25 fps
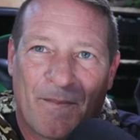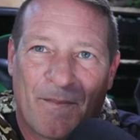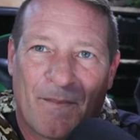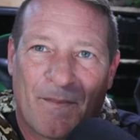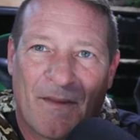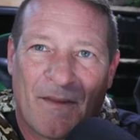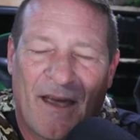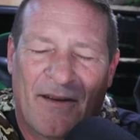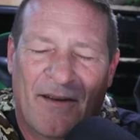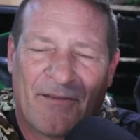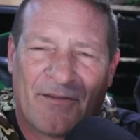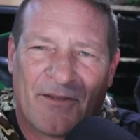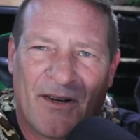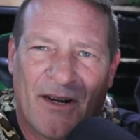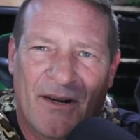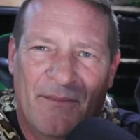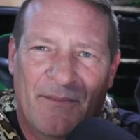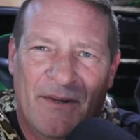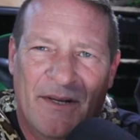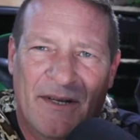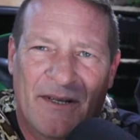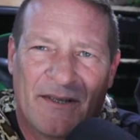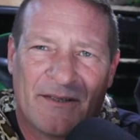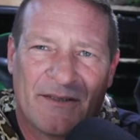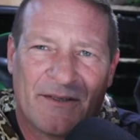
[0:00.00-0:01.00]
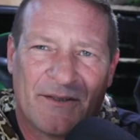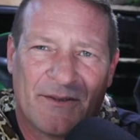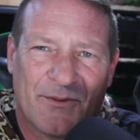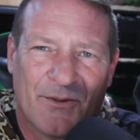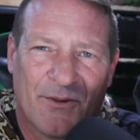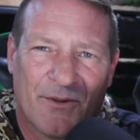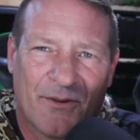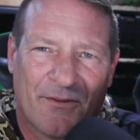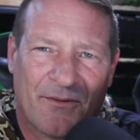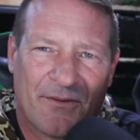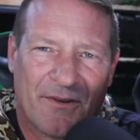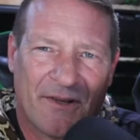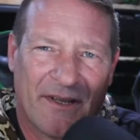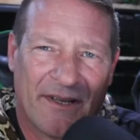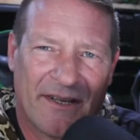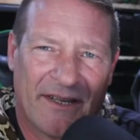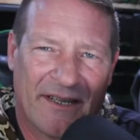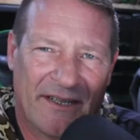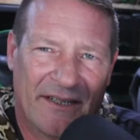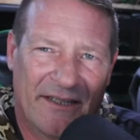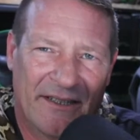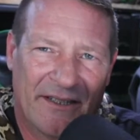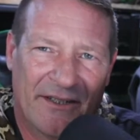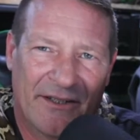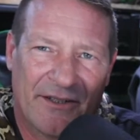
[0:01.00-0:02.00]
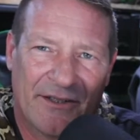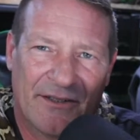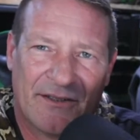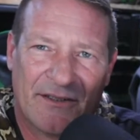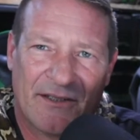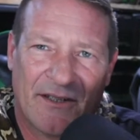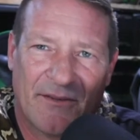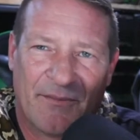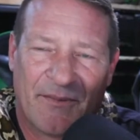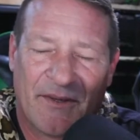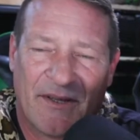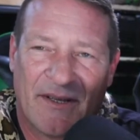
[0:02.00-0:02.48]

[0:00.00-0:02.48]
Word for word: after I'd been at the school for like a year or something